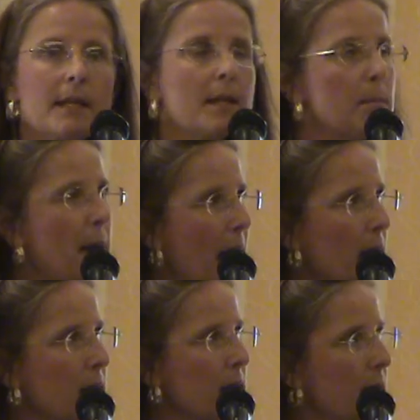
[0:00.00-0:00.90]
the
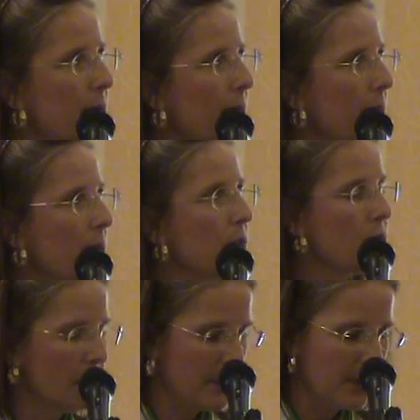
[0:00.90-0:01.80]
Palestinian
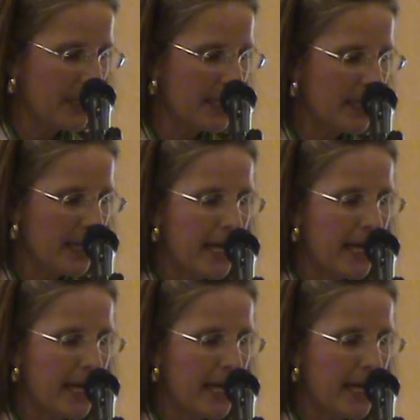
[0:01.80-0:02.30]
civilian